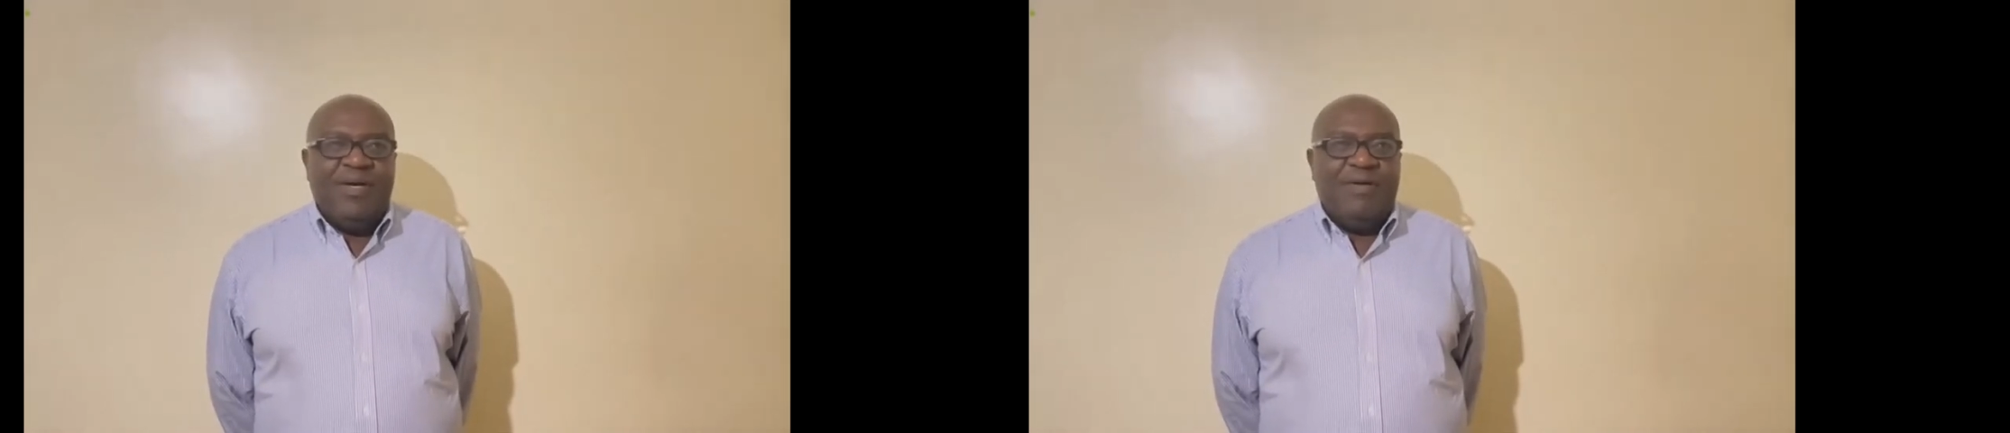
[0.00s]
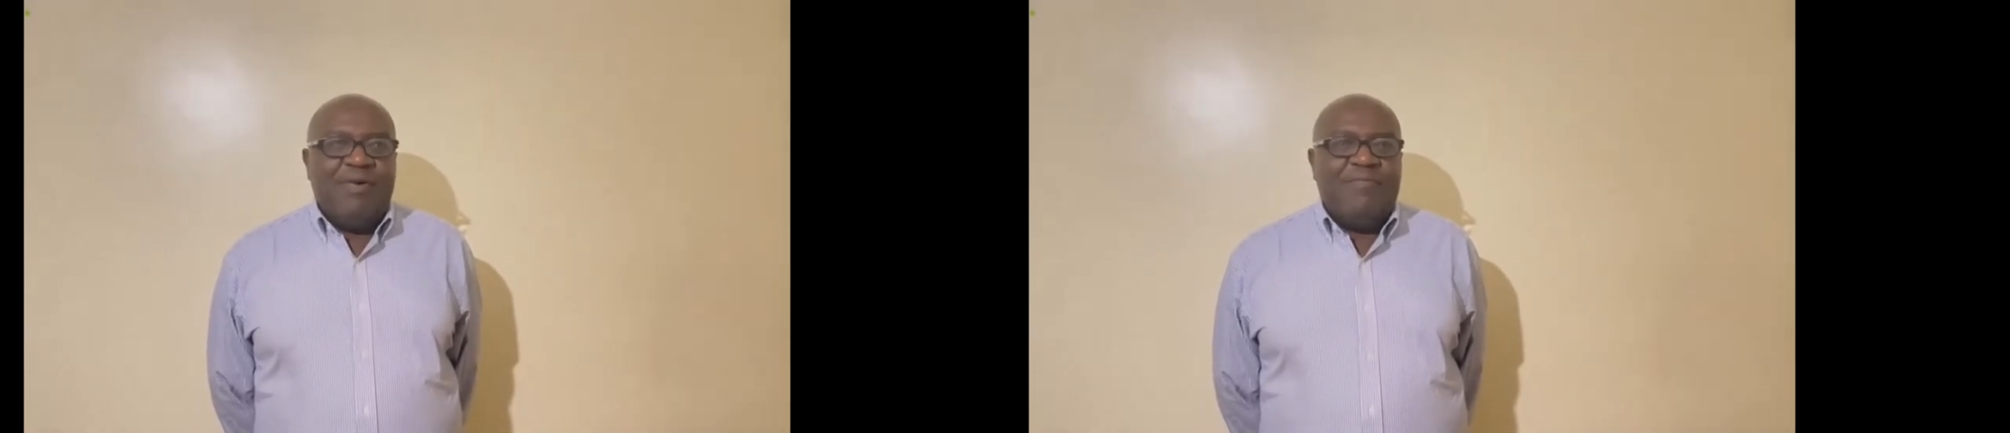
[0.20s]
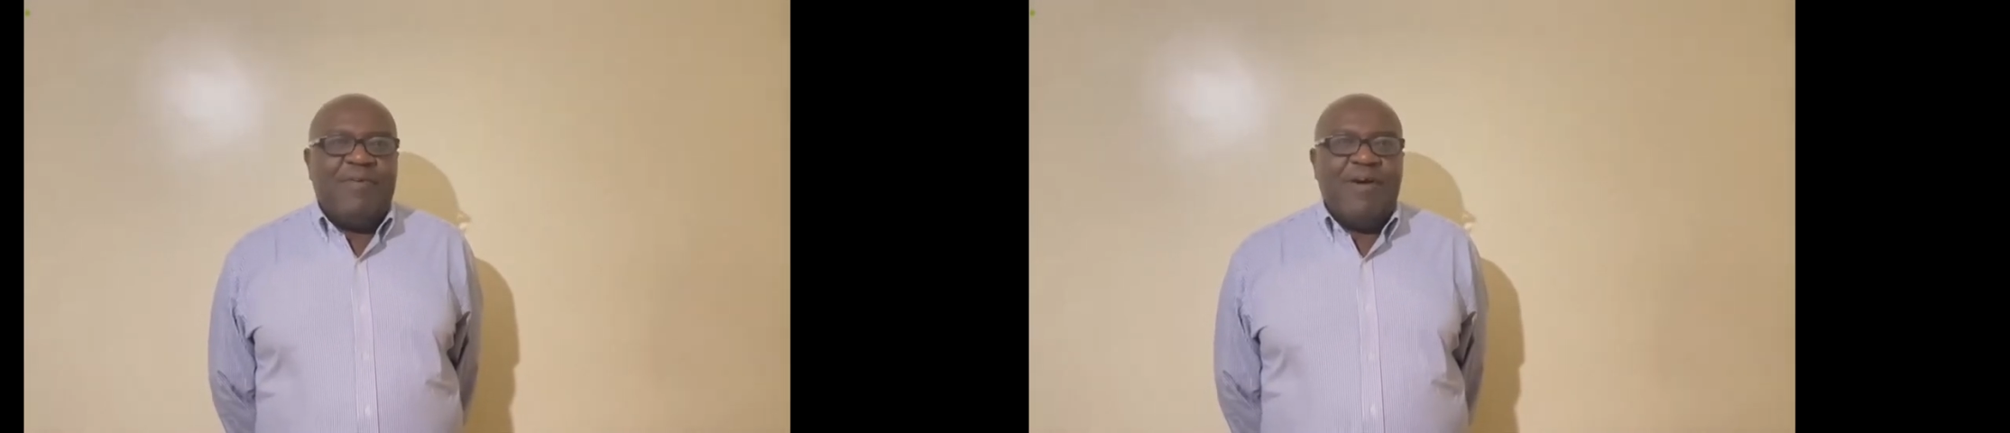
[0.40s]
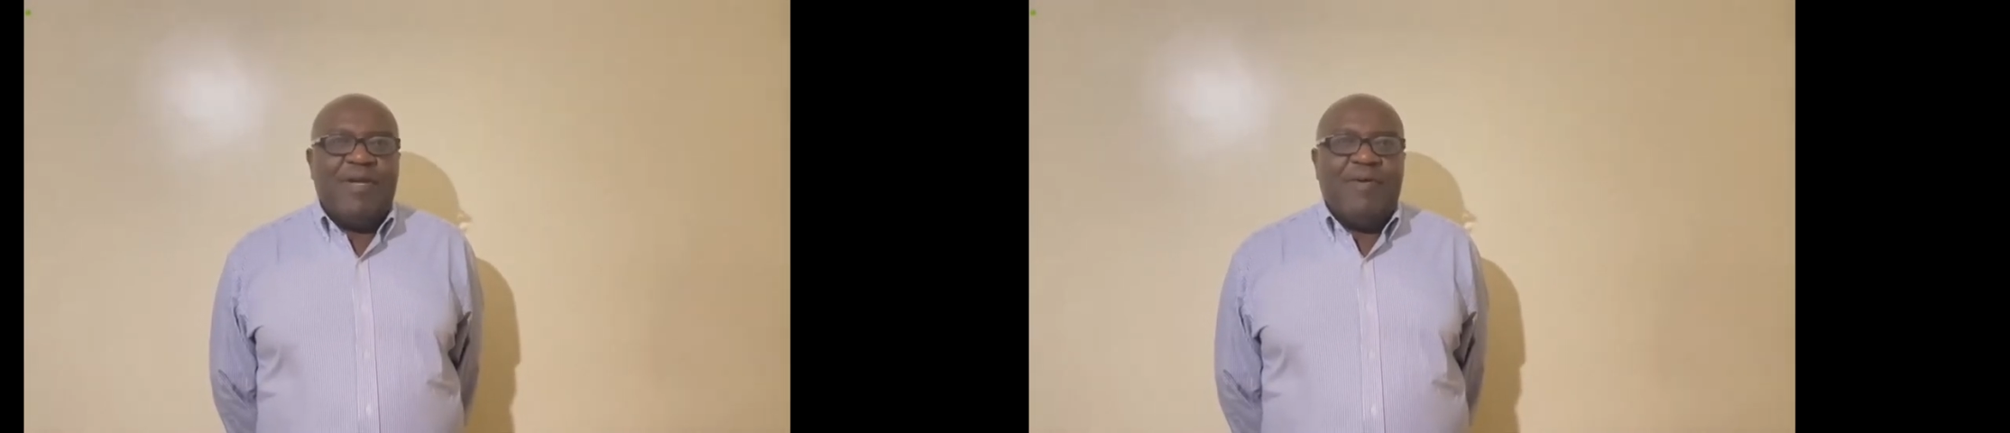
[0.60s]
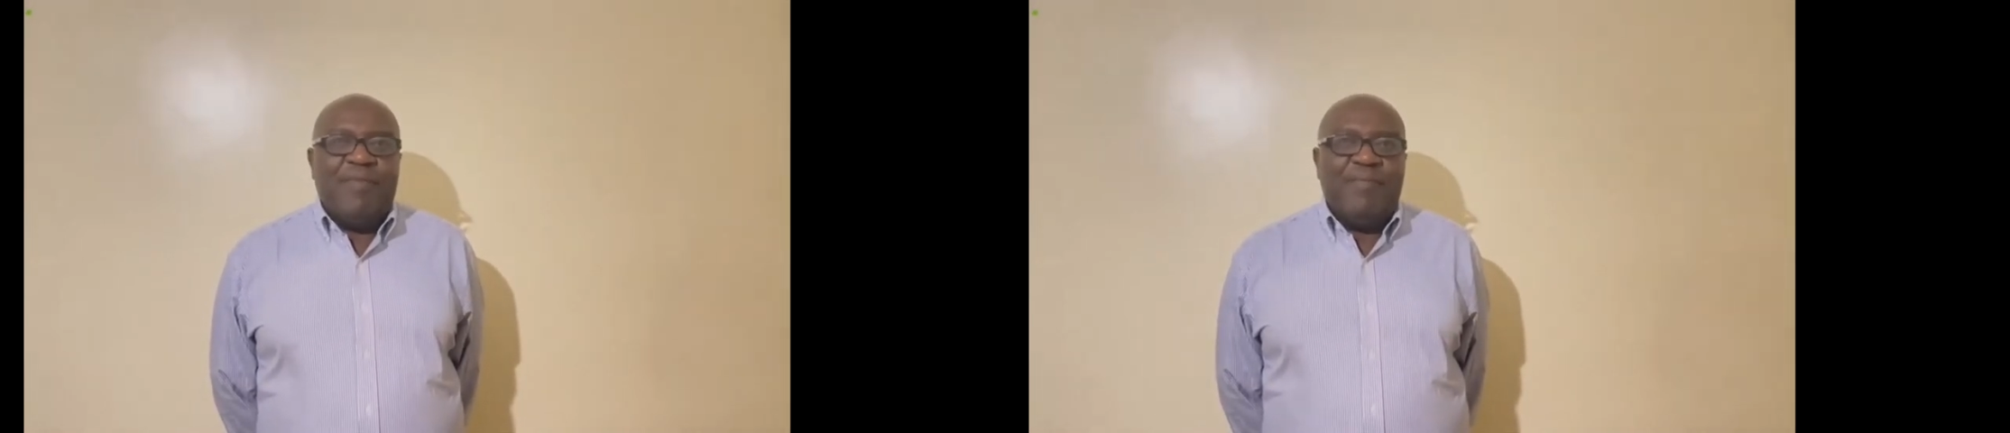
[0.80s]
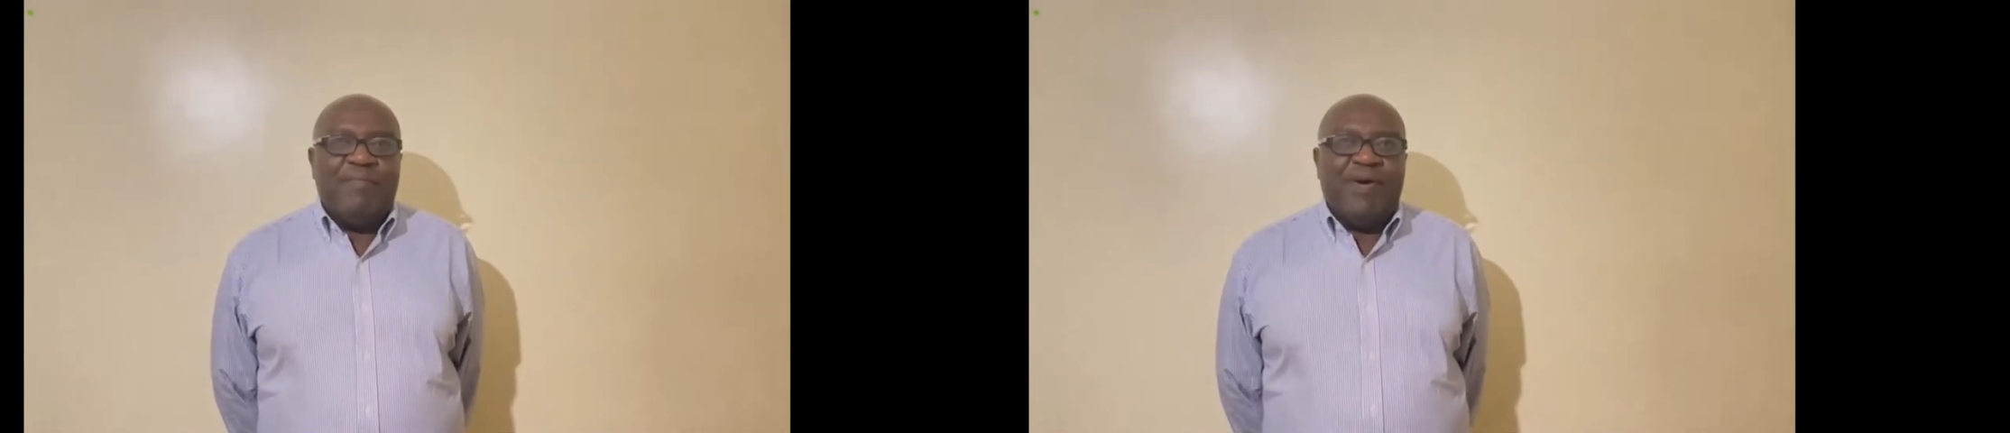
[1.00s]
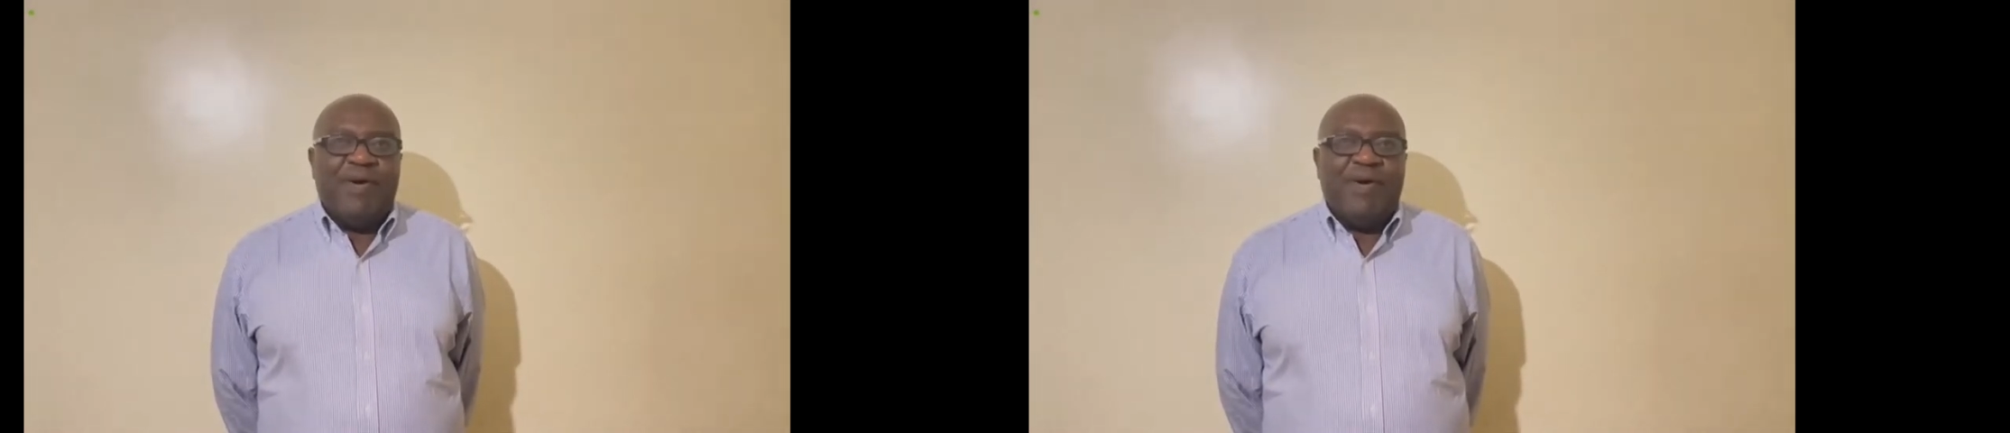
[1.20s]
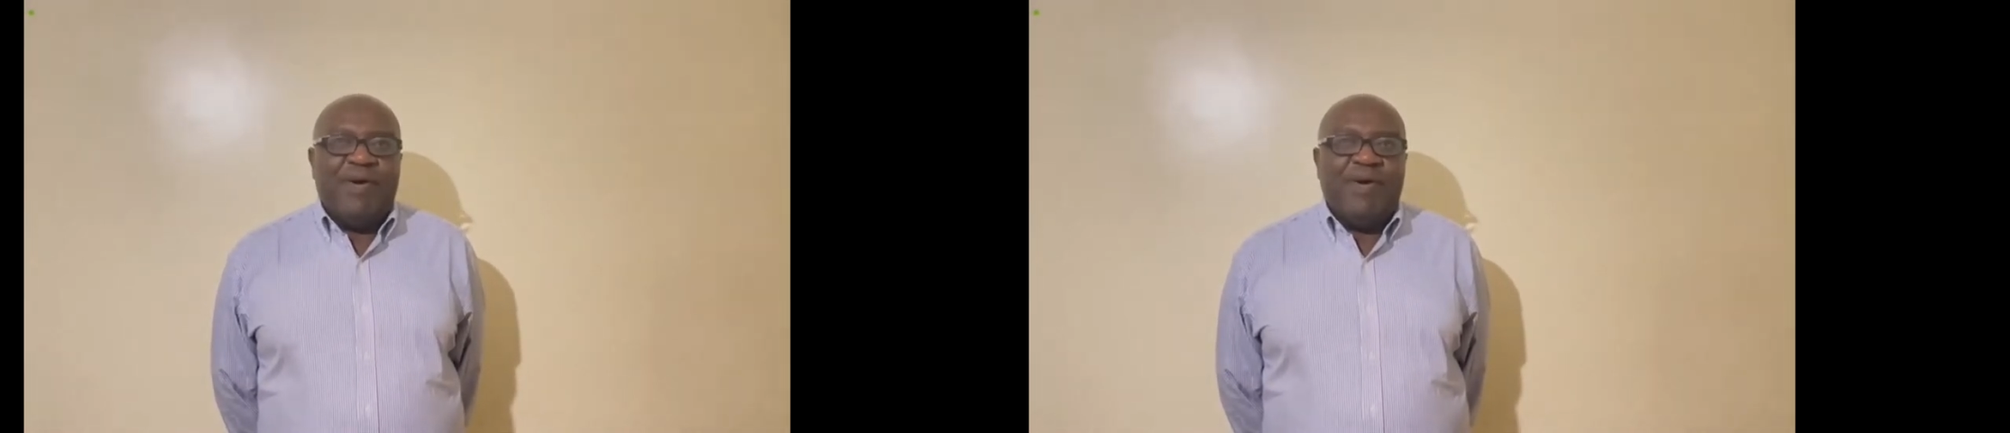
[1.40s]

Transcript: I'm a founder member